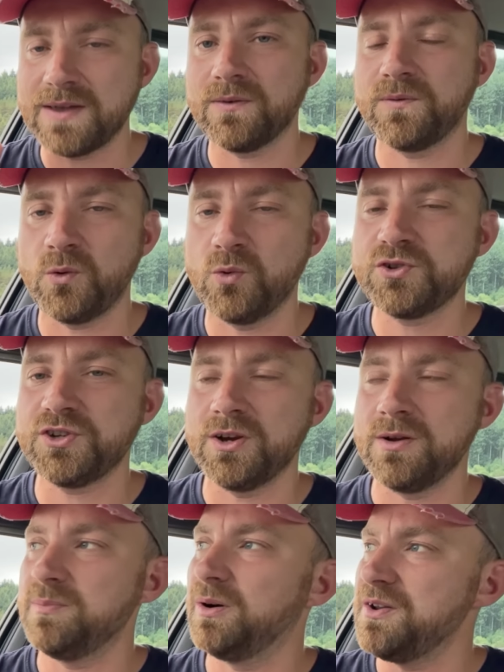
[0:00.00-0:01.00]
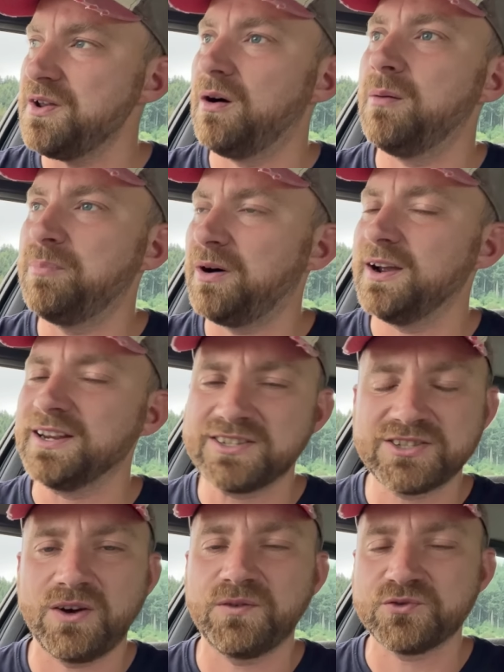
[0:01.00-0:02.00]
a fortune by not buying
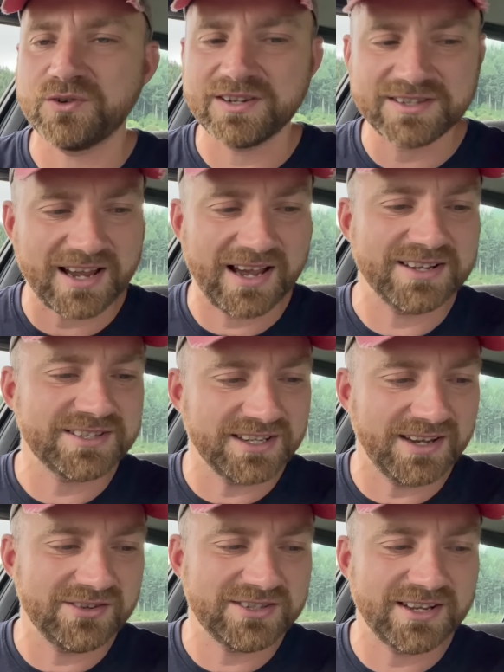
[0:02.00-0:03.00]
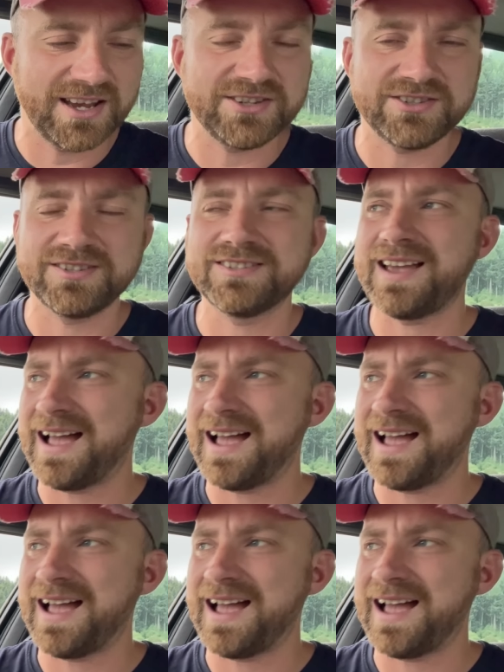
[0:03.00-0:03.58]
soft drinks at service stations.